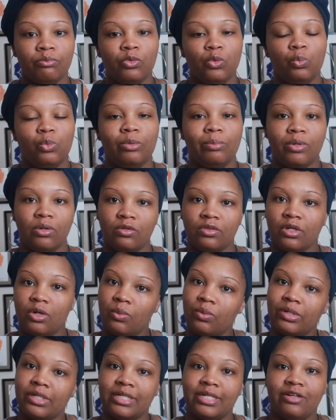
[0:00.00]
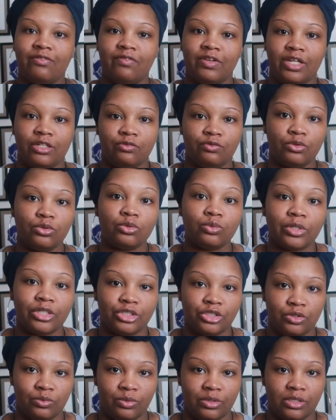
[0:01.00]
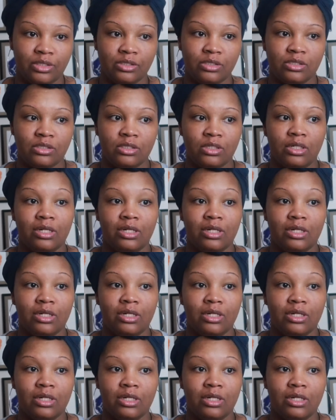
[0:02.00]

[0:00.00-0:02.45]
We both are working at fast food restaurants.